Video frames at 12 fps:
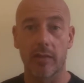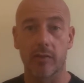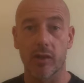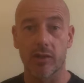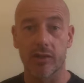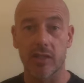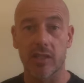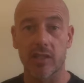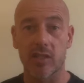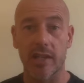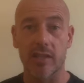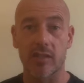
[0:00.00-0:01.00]
velocity
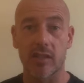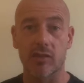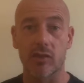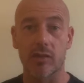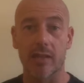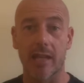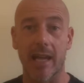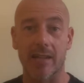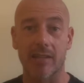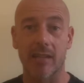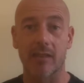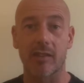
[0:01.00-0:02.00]
changes using
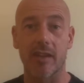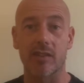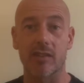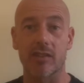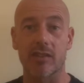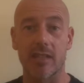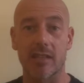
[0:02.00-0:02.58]
accelerations,